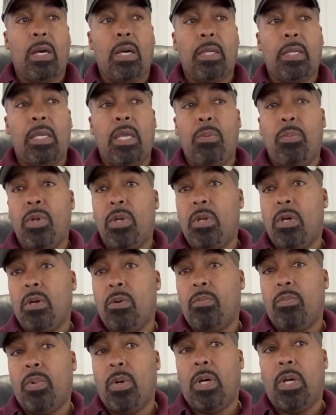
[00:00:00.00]
Keeping
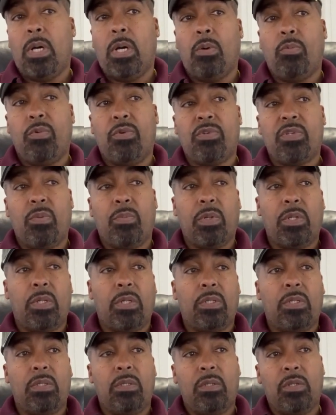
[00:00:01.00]
up with some of
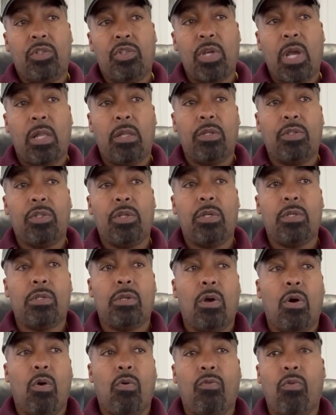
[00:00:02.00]
the challenges
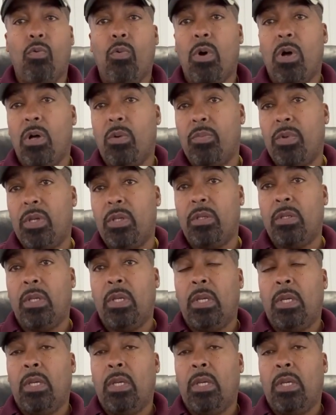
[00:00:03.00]
and overwhelming